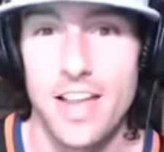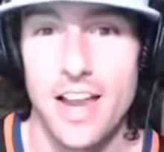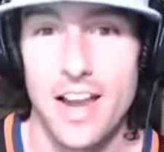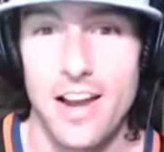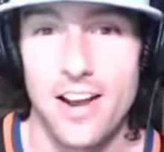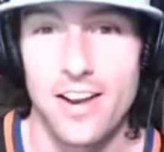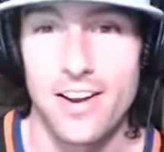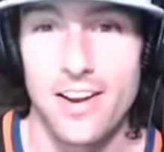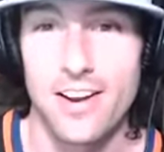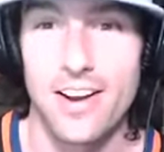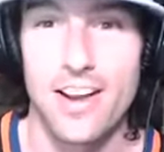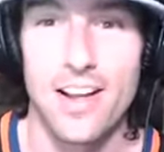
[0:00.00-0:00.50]

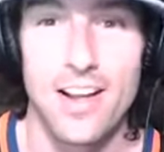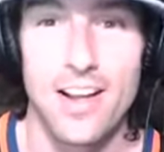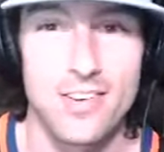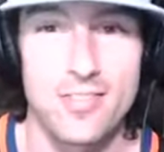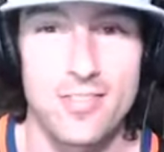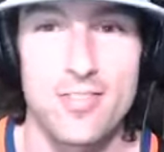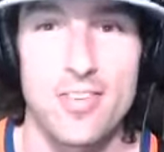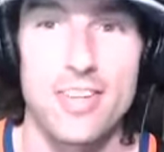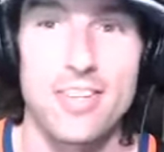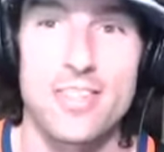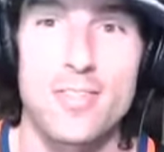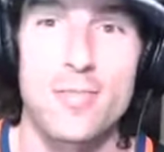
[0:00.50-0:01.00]
Eric
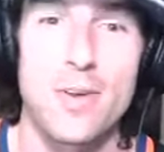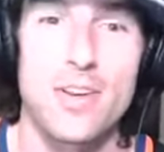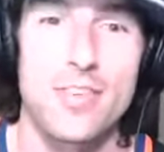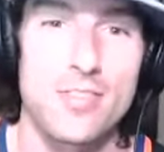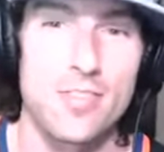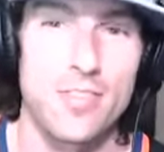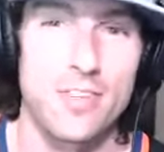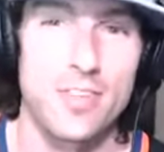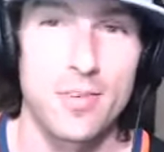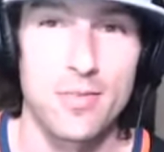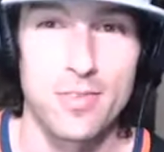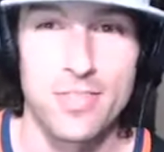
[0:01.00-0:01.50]
Andre
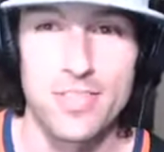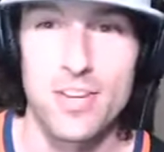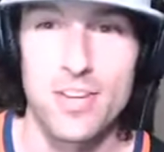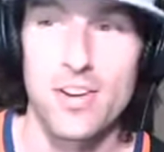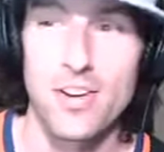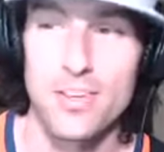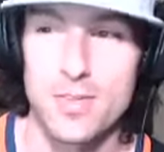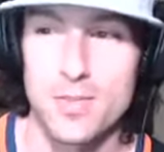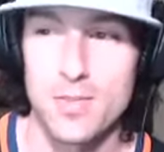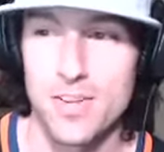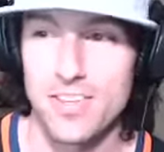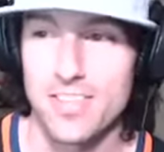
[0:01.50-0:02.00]
special. I know we
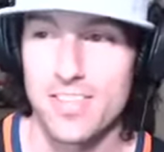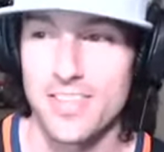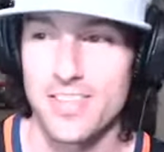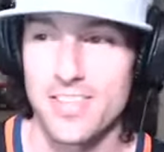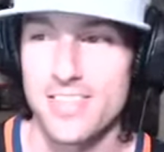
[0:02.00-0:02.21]
talked about